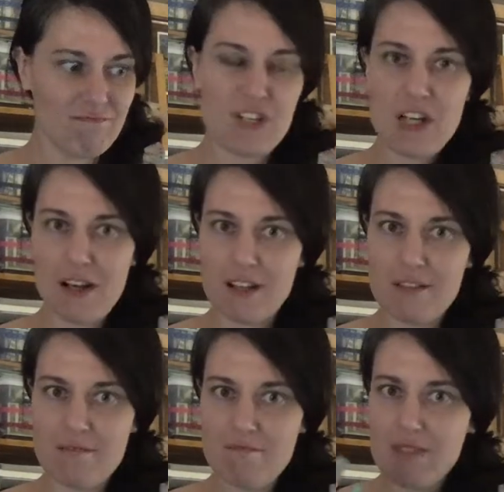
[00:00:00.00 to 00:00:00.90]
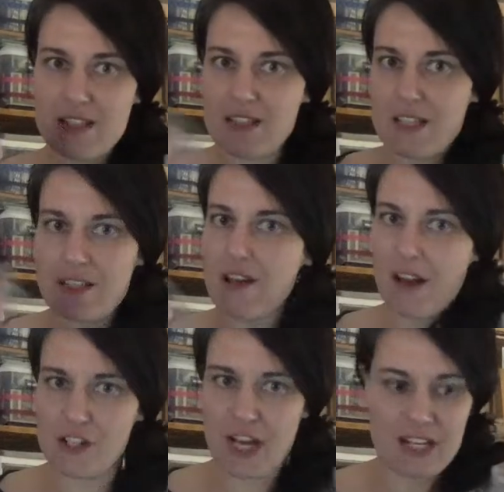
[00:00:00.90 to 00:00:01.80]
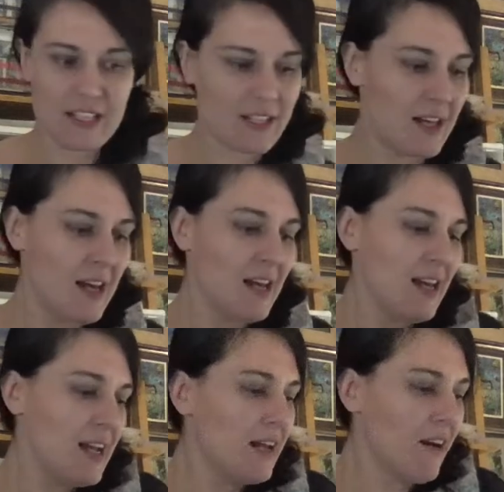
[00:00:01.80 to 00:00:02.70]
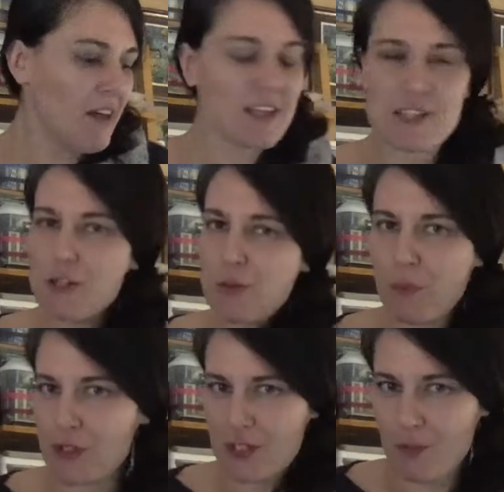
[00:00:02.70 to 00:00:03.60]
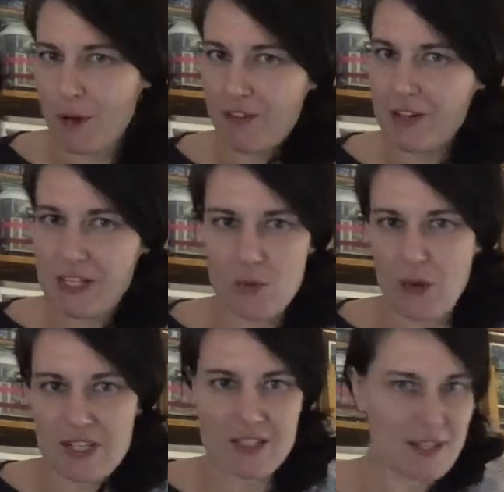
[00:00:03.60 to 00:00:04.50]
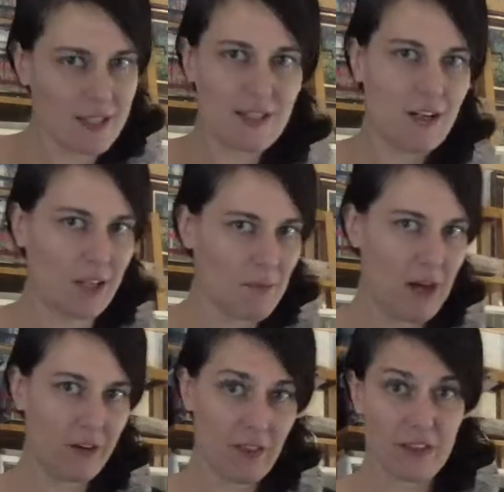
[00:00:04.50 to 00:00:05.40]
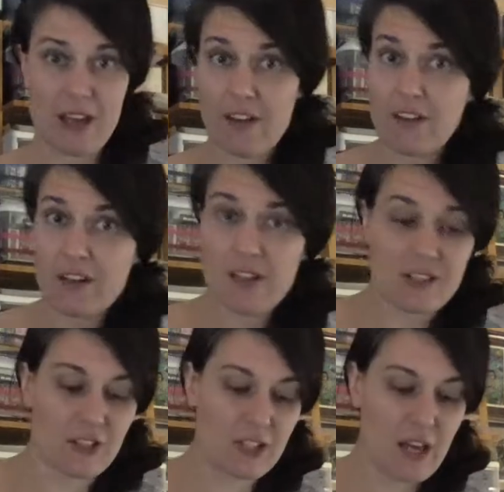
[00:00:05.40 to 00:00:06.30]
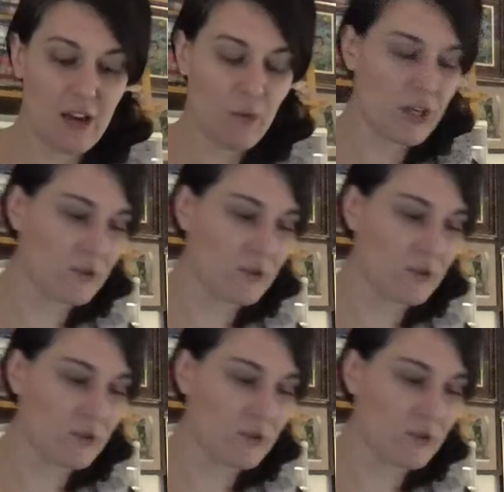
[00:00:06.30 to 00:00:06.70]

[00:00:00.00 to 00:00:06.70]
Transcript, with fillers: dull, it's, it's not shiny. It all has to do with personal preference. One isn't necessarily better than the other, it's just kind of what you